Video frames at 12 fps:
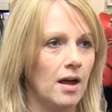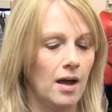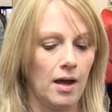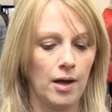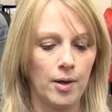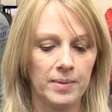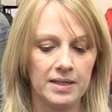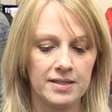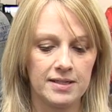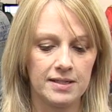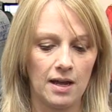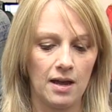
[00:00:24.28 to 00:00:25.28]

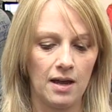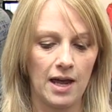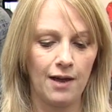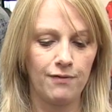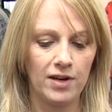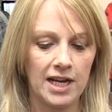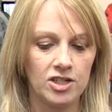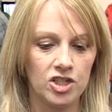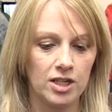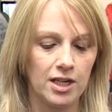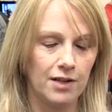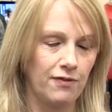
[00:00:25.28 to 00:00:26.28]
It's heavily
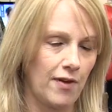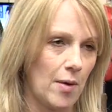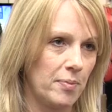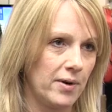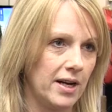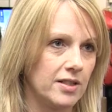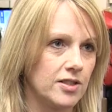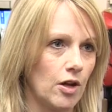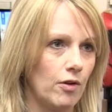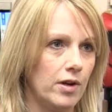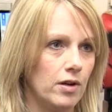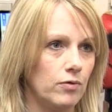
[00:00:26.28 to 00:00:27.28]
engineered fabric,
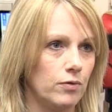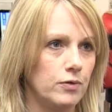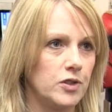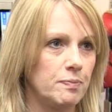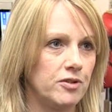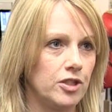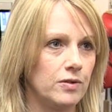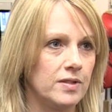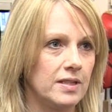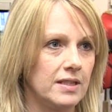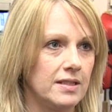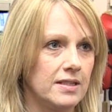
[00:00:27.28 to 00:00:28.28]
so it always
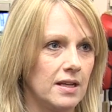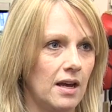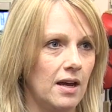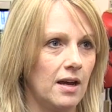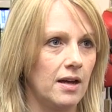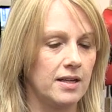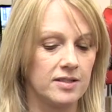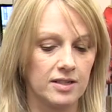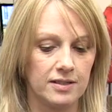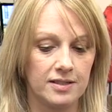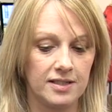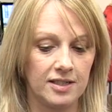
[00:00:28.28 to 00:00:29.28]
produces it's
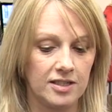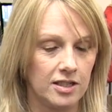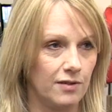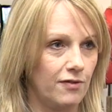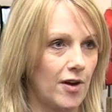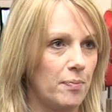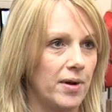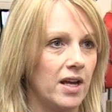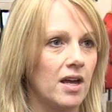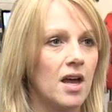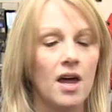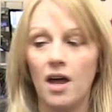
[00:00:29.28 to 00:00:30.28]
consistent
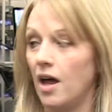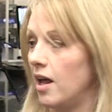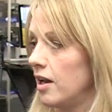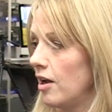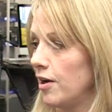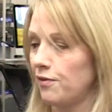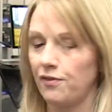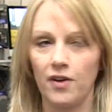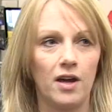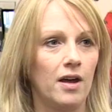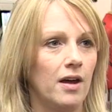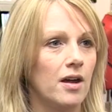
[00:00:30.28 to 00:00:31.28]
fabric, unlike
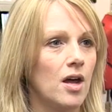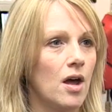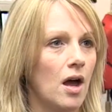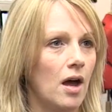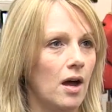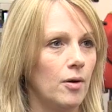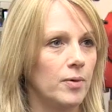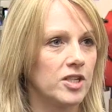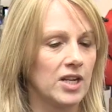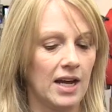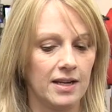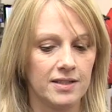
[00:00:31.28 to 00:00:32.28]
fur,
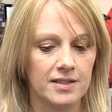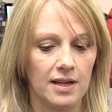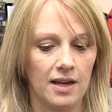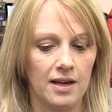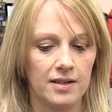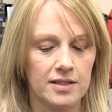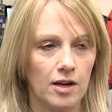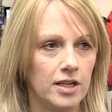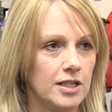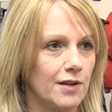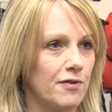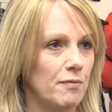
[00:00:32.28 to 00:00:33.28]
which has
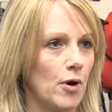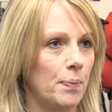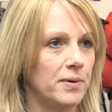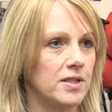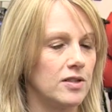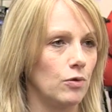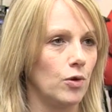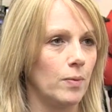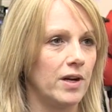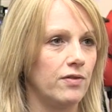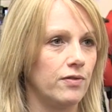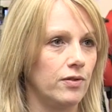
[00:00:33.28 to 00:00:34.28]
slightly different properties all the
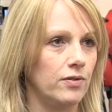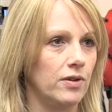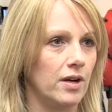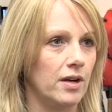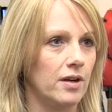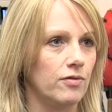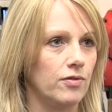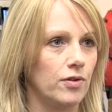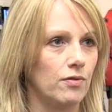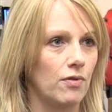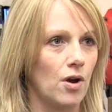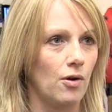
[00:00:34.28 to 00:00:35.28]
way through
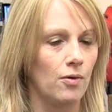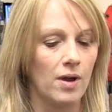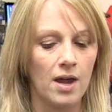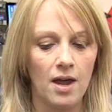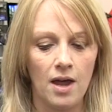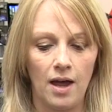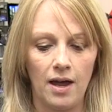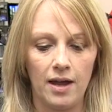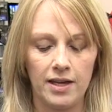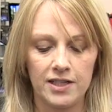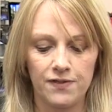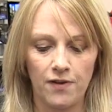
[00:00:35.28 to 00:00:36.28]
the roll.
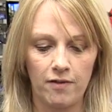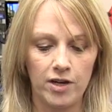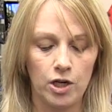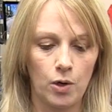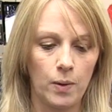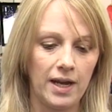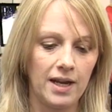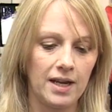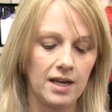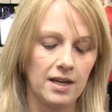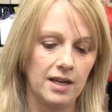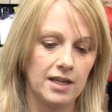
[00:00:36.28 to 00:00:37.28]
It's very quick.
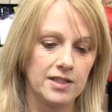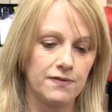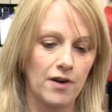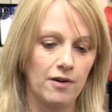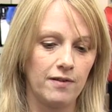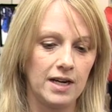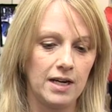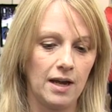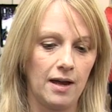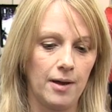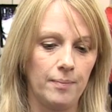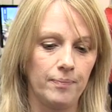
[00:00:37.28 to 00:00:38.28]
It's very
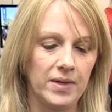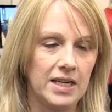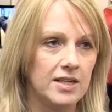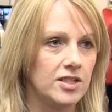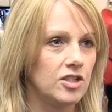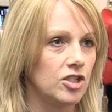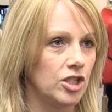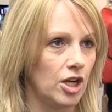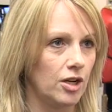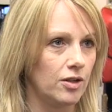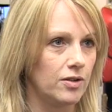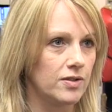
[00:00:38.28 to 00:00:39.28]
easy to
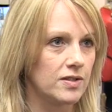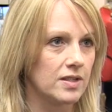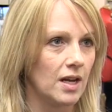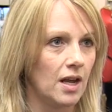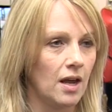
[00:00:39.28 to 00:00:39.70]
use.